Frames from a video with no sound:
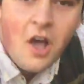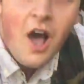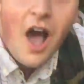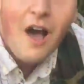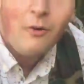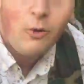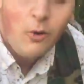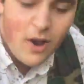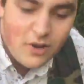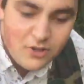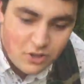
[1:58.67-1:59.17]
I
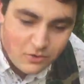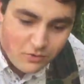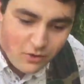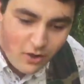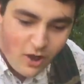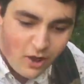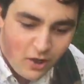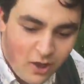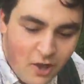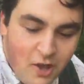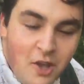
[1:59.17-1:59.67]
have a question for
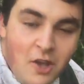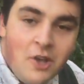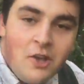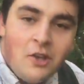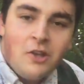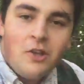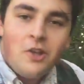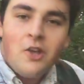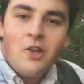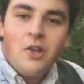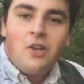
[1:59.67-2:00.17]
y'all.
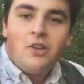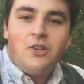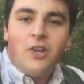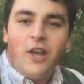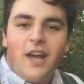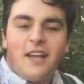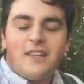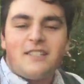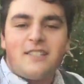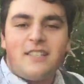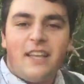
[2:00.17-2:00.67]
Do
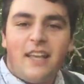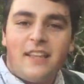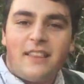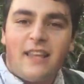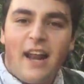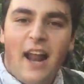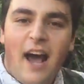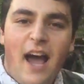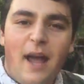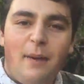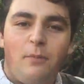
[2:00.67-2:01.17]
you guys think
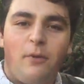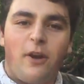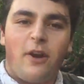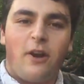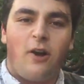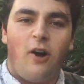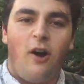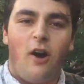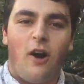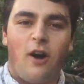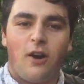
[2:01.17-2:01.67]
that
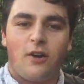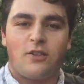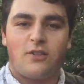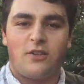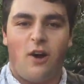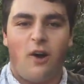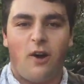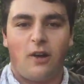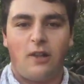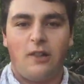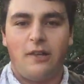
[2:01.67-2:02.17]
hybrid
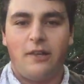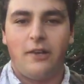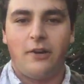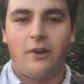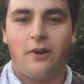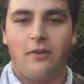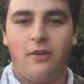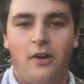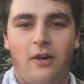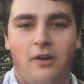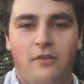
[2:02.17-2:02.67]
cars are cleaner